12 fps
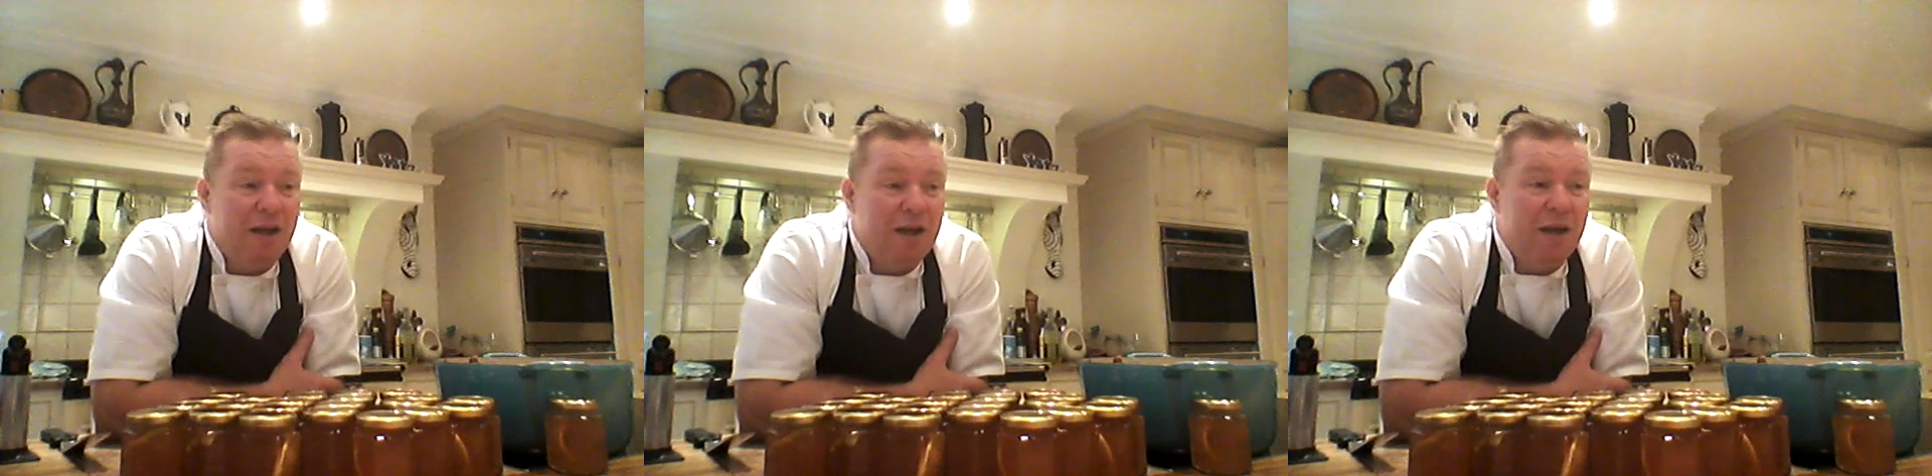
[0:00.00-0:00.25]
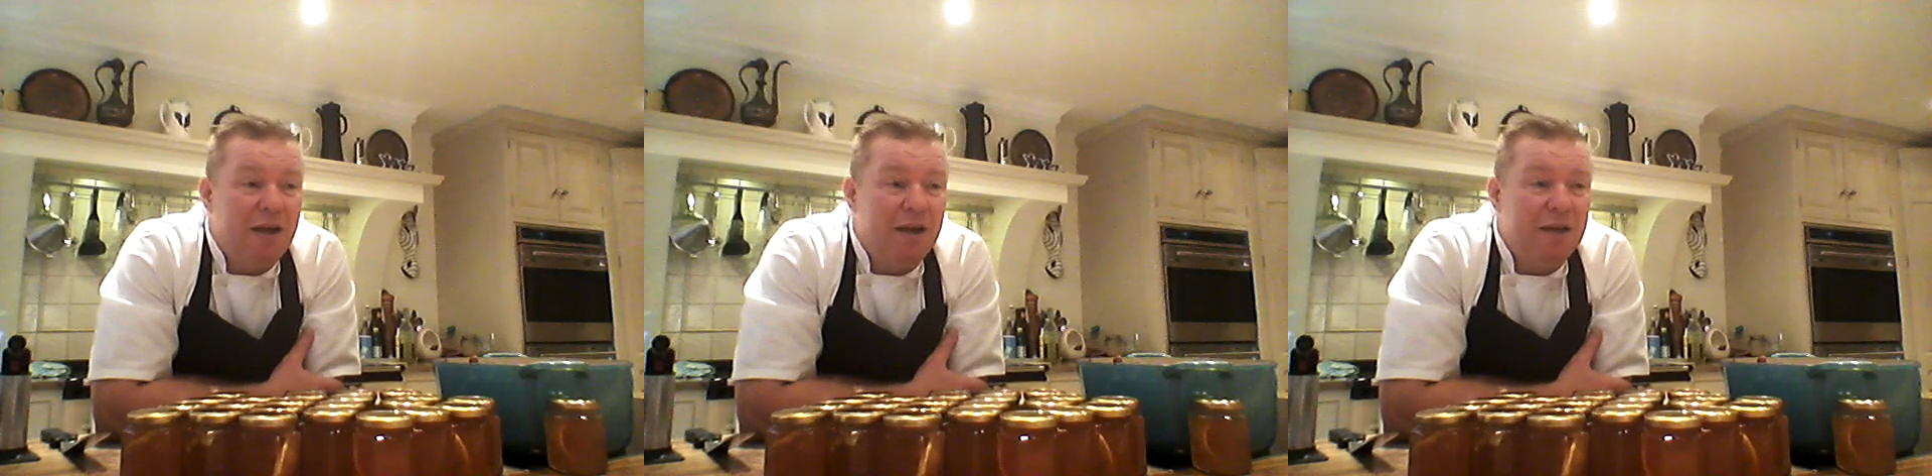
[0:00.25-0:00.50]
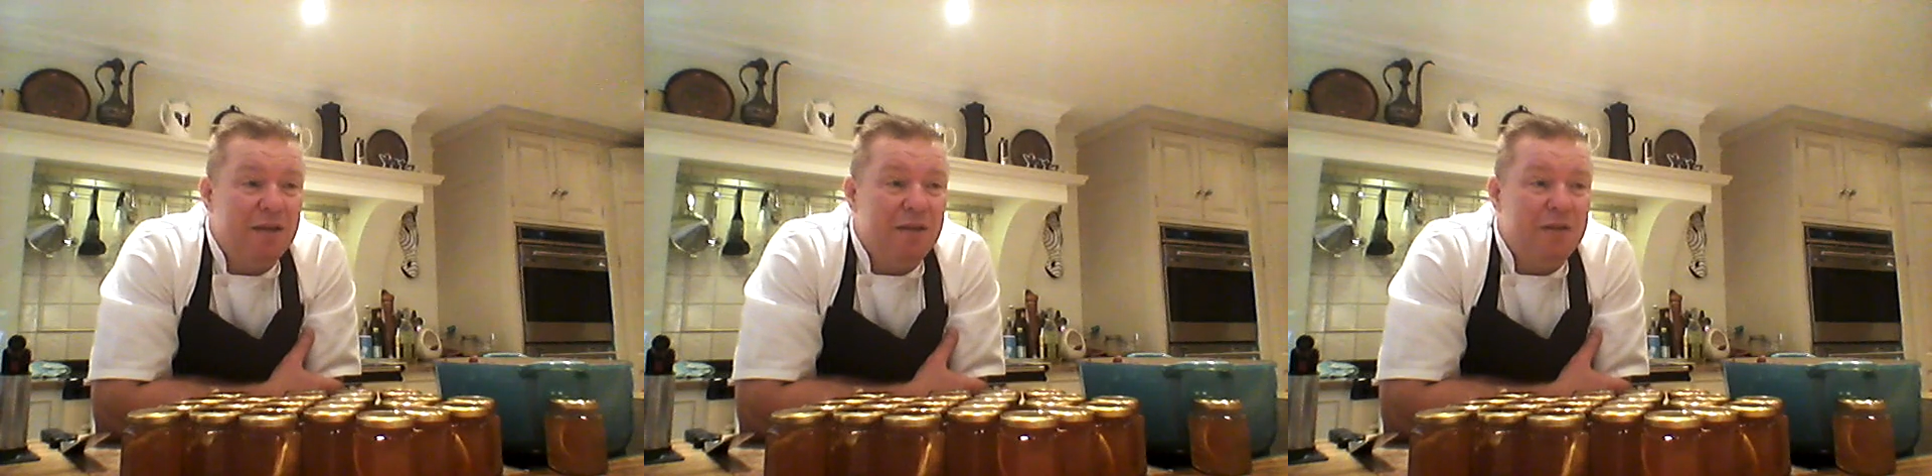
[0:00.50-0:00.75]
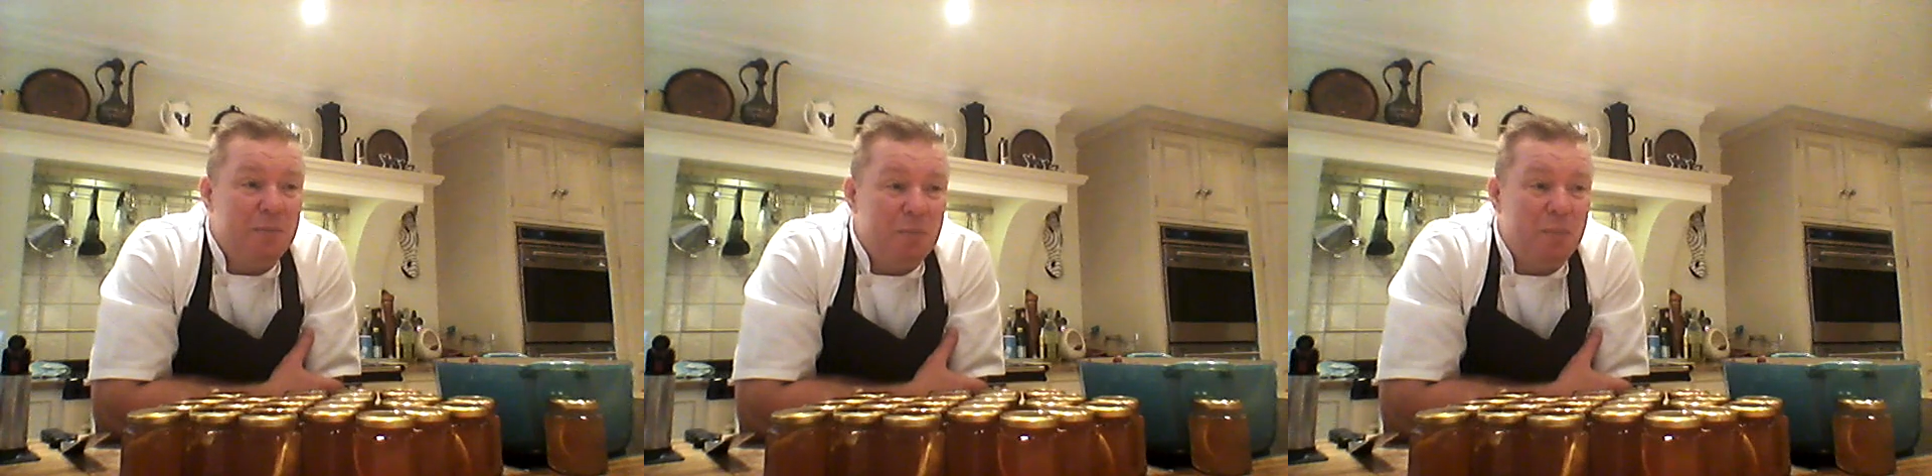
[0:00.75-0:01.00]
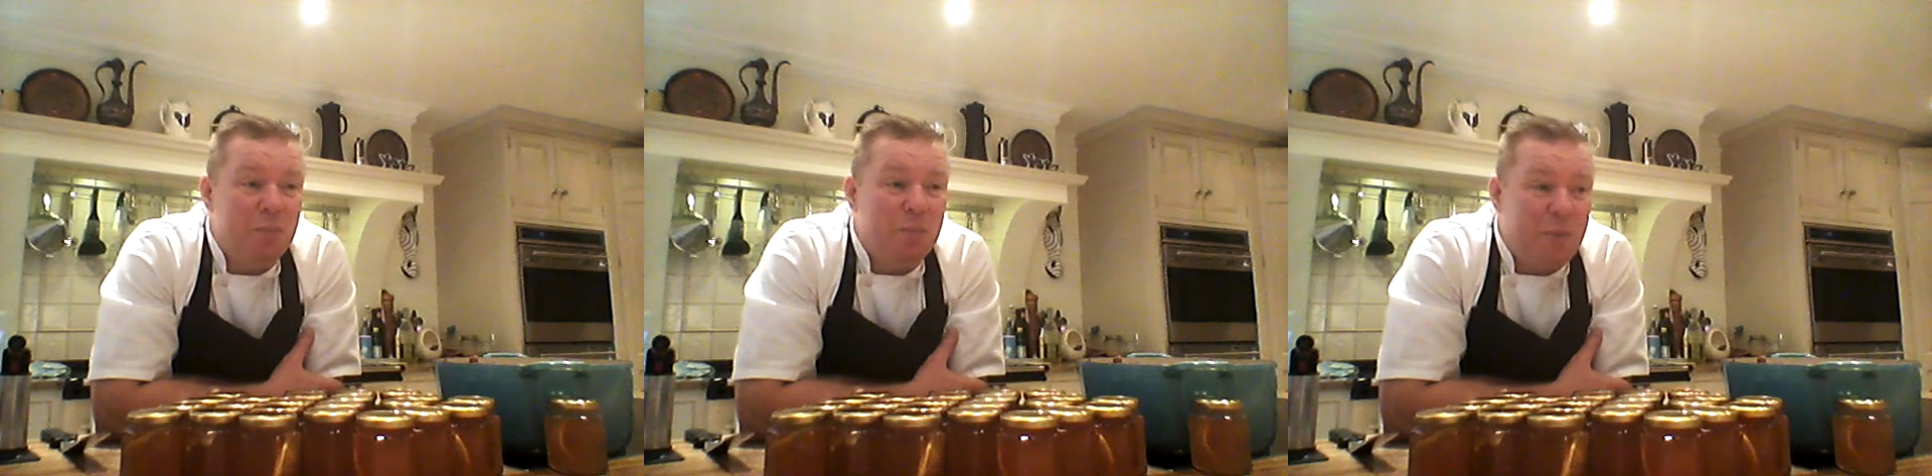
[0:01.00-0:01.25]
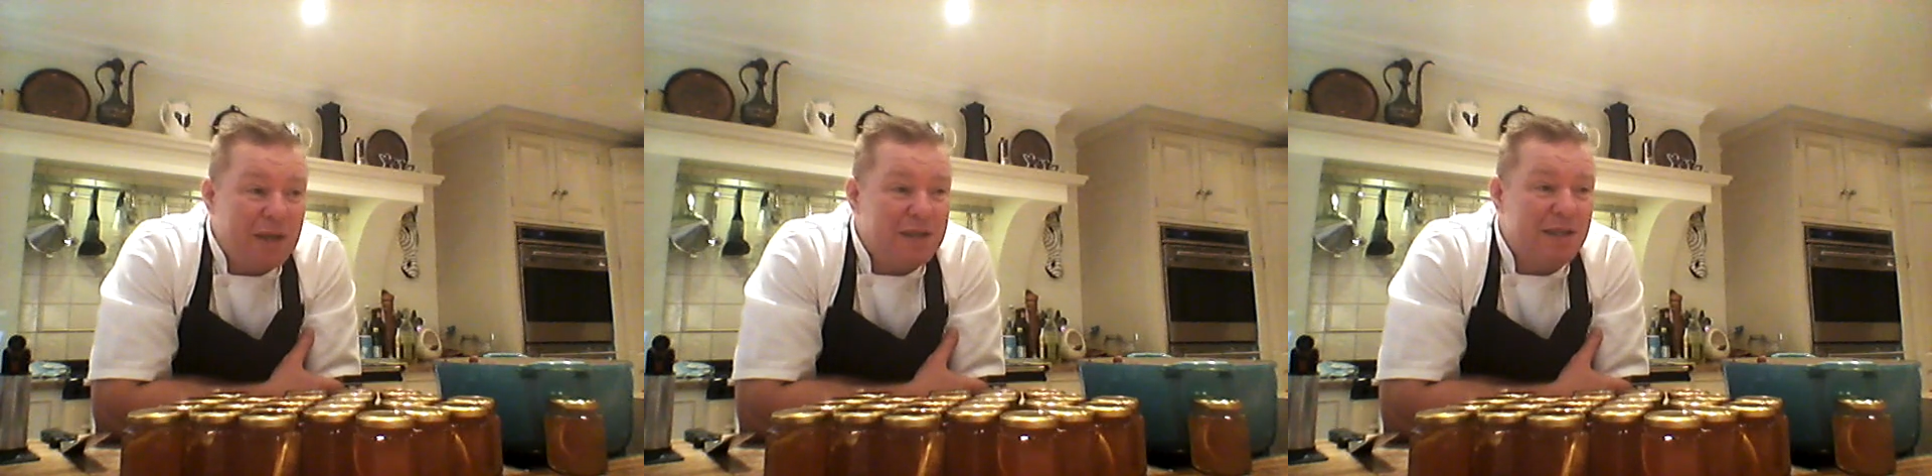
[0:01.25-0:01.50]
that
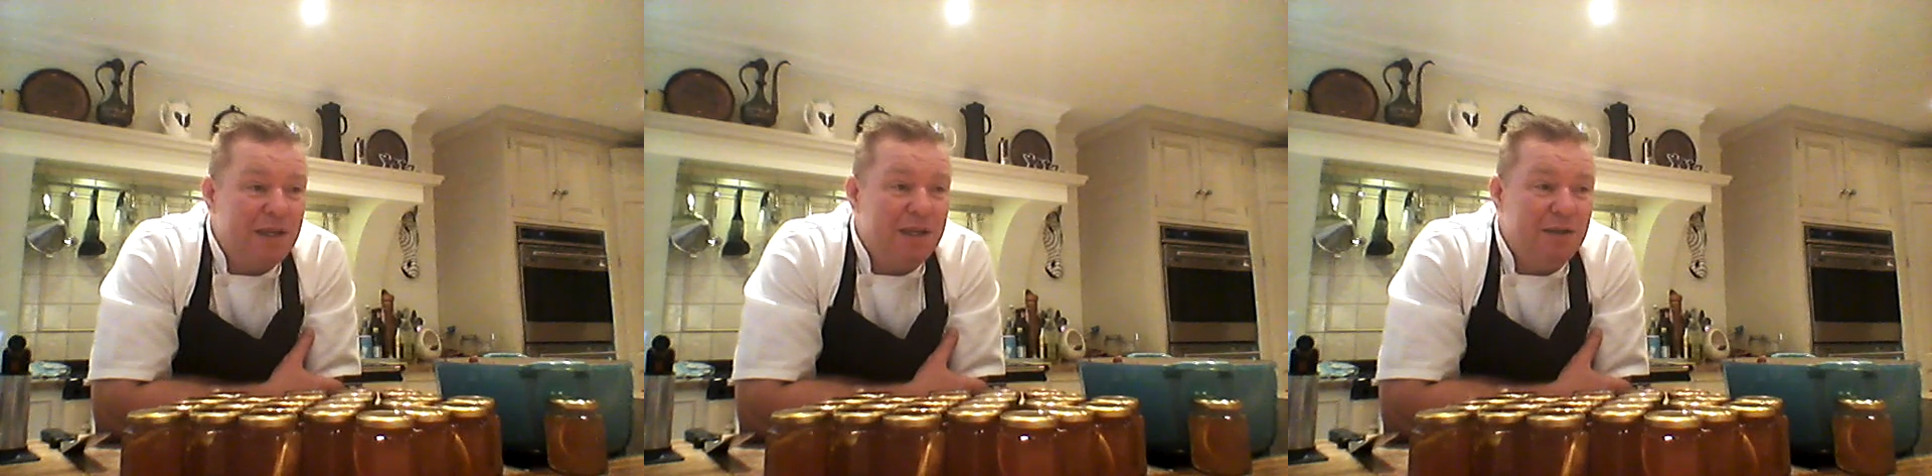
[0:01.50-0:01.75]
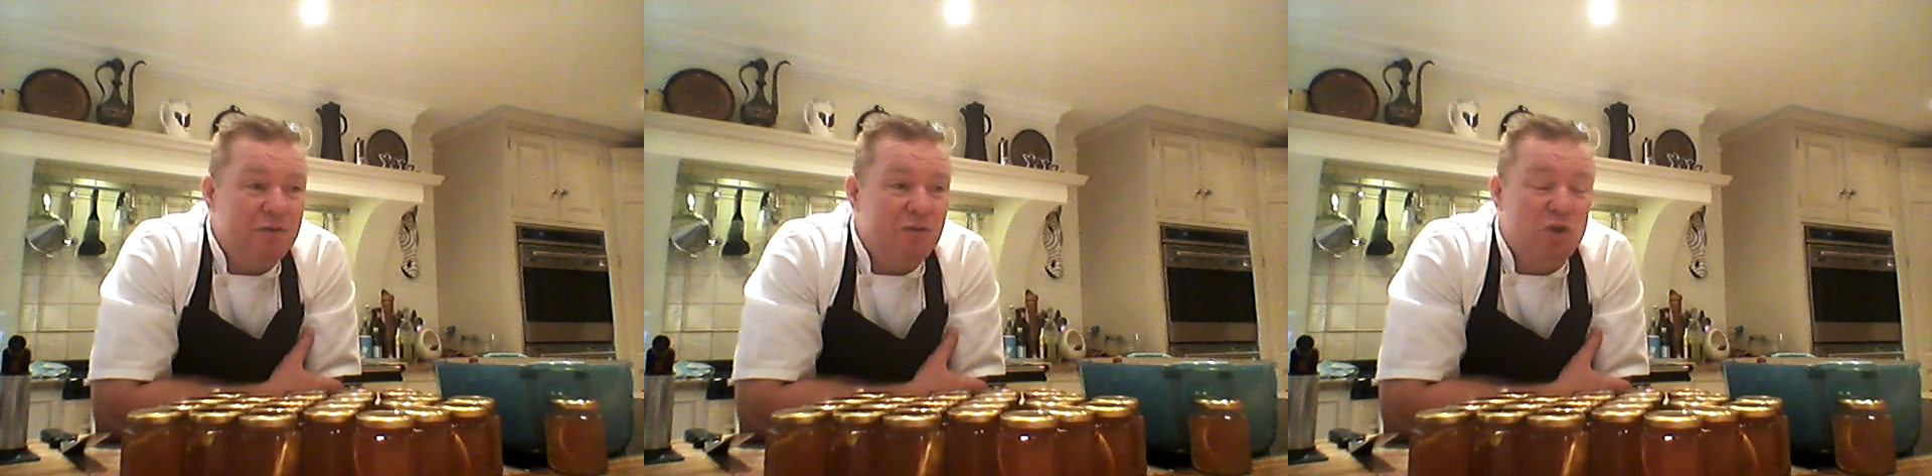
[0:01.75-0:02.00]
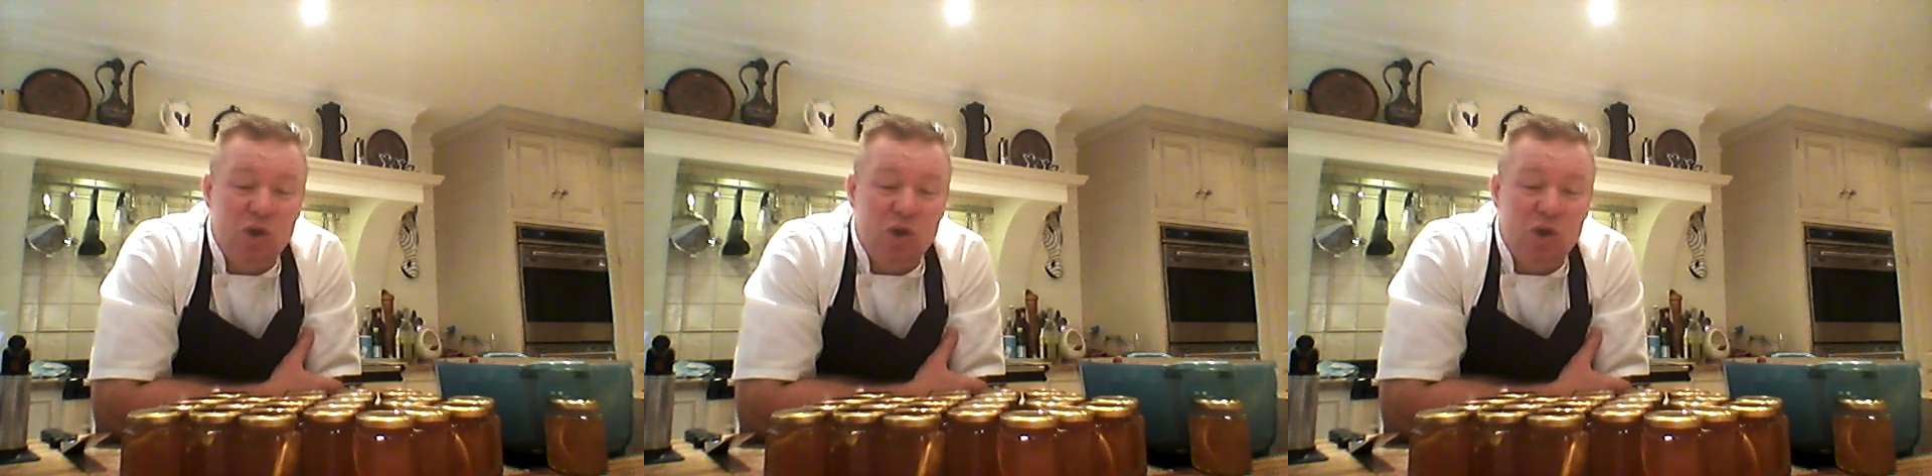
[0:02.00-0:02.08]
basically